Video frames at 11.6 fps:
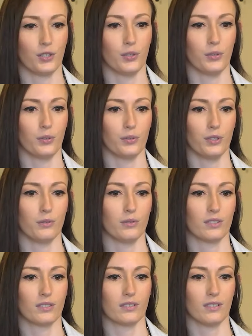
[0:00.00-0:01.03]
to
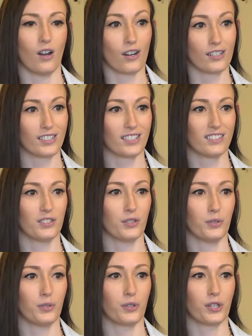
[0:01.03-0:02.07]
use art
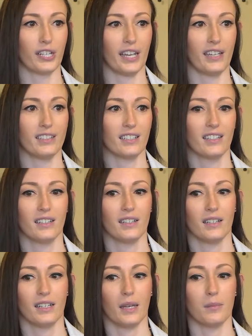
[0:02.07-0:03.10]
to create
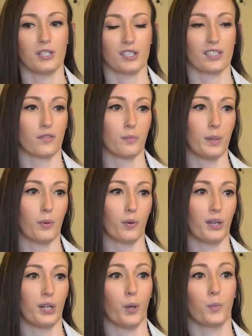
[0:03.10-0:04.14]
images of
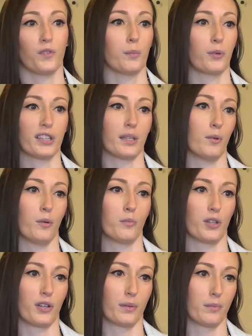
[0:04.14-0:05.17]
people and hopefully bring them home
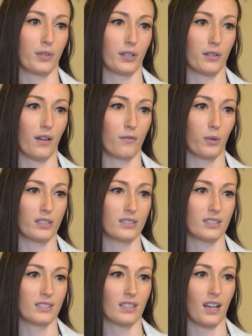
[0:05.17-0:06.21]
to their, their loved
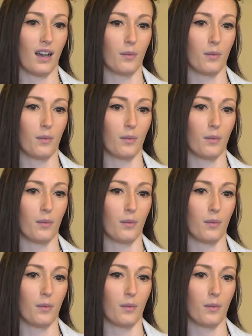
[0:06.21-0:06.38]
ones. Um,